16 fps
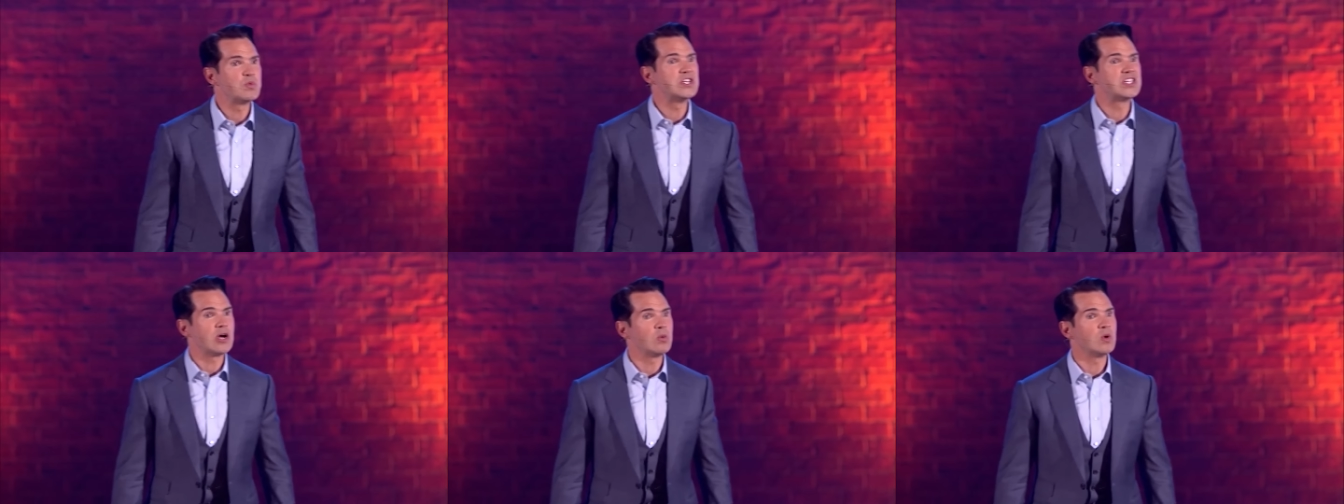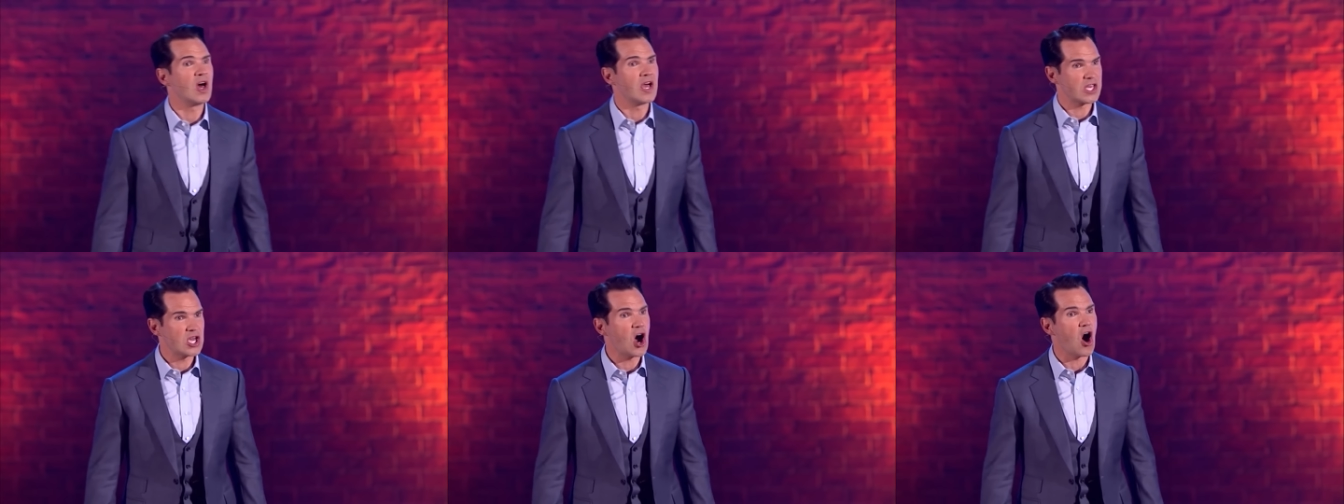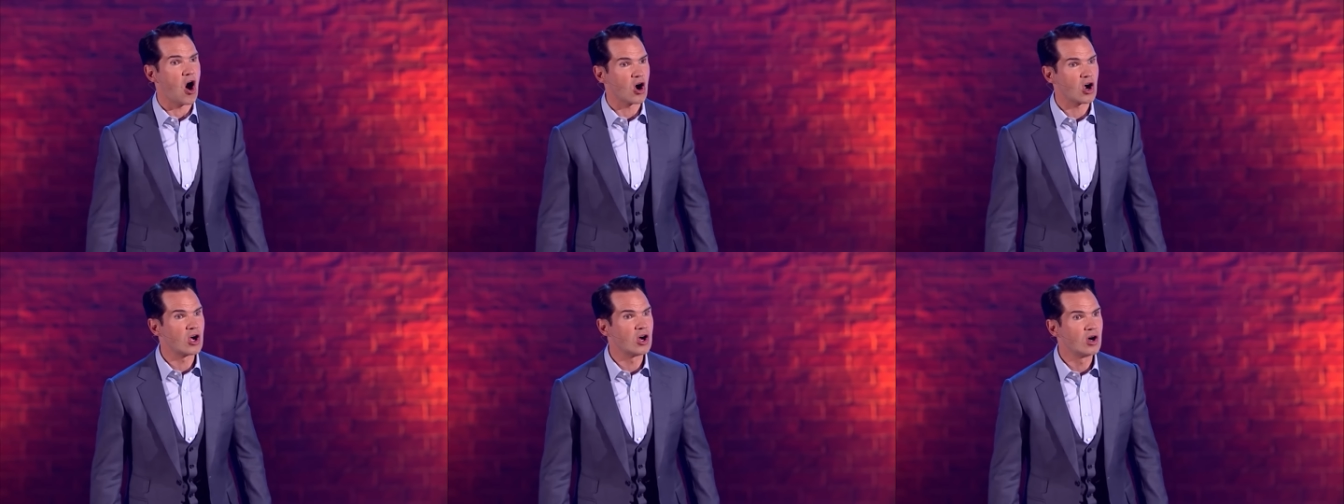we don't like
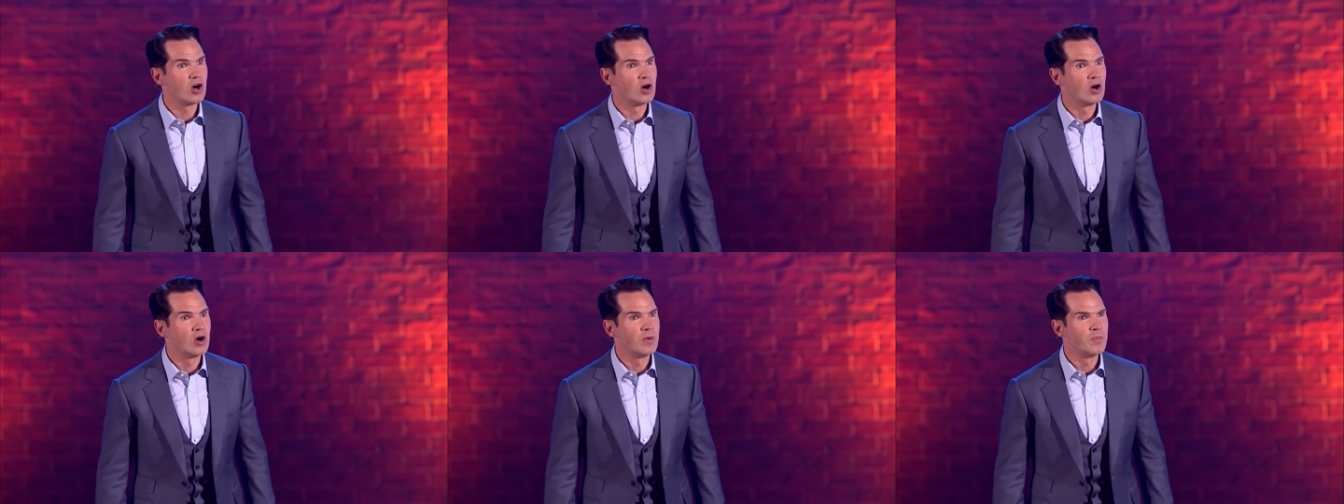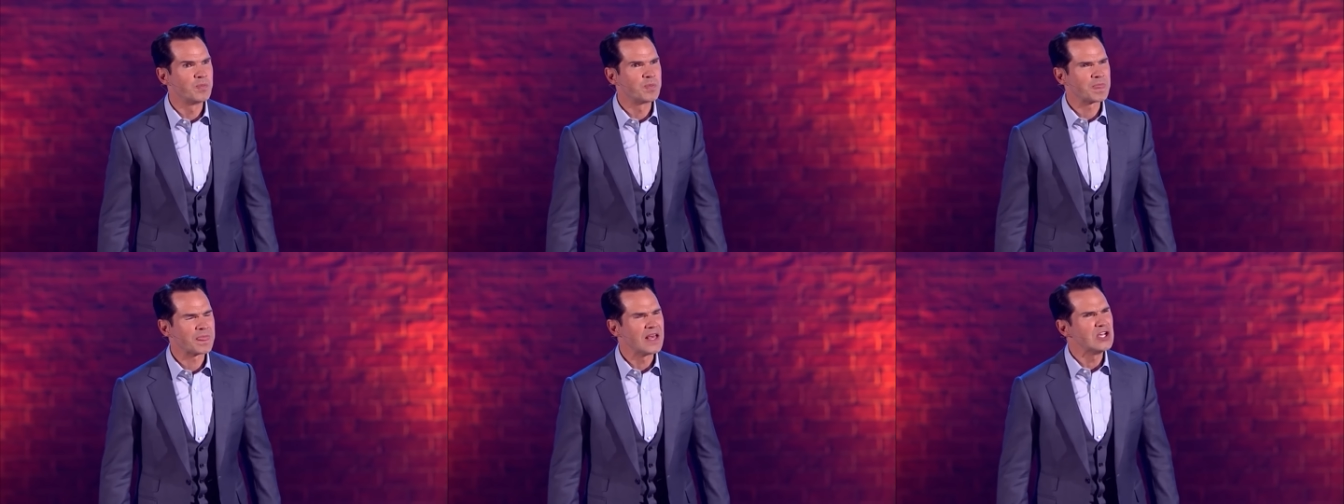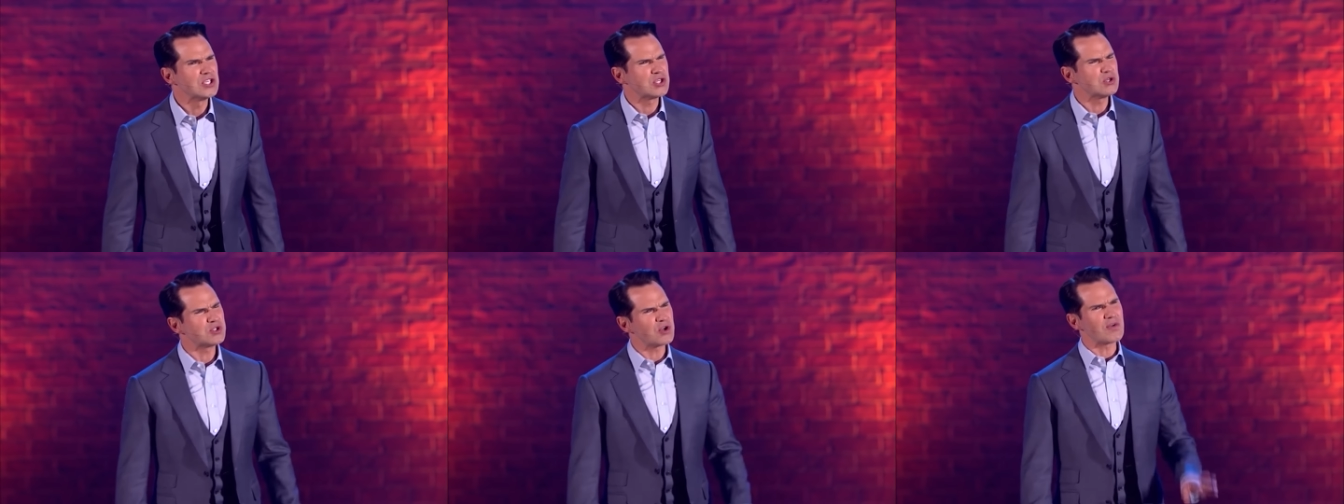cock.
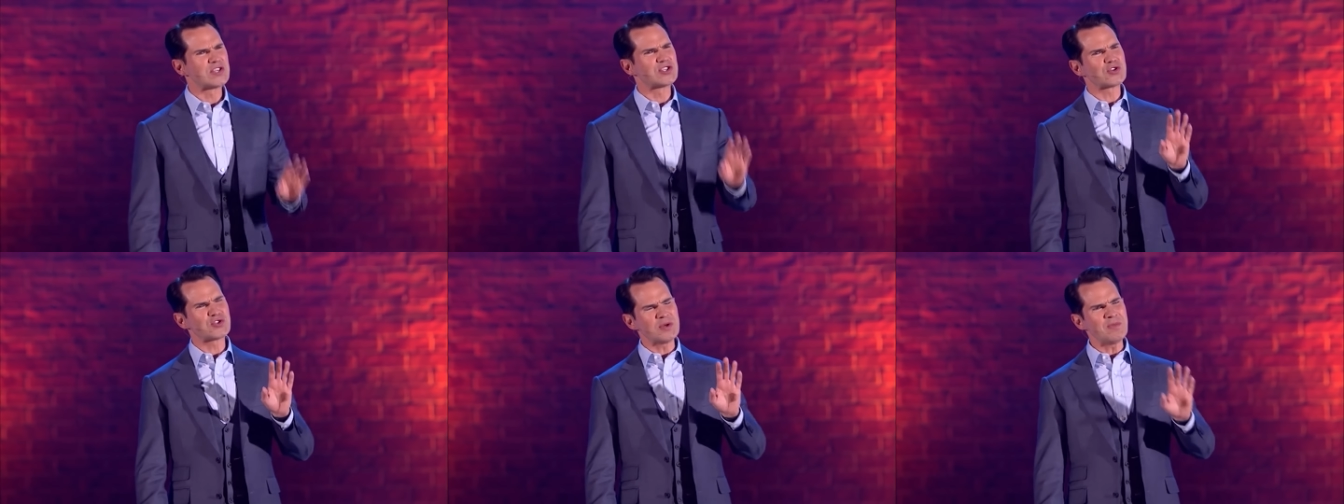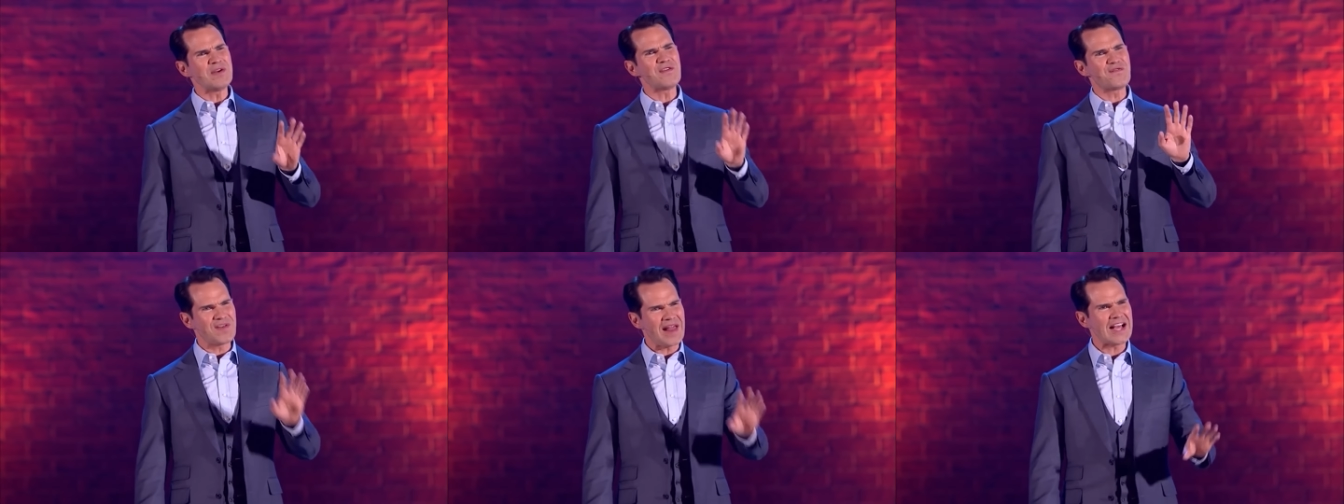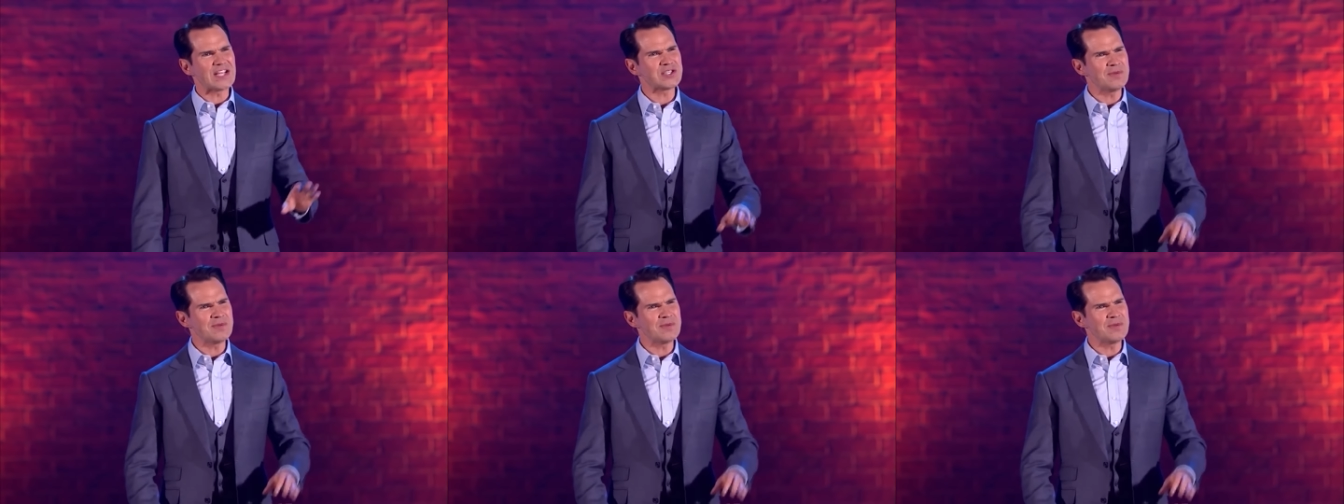so sorry, so someone flat,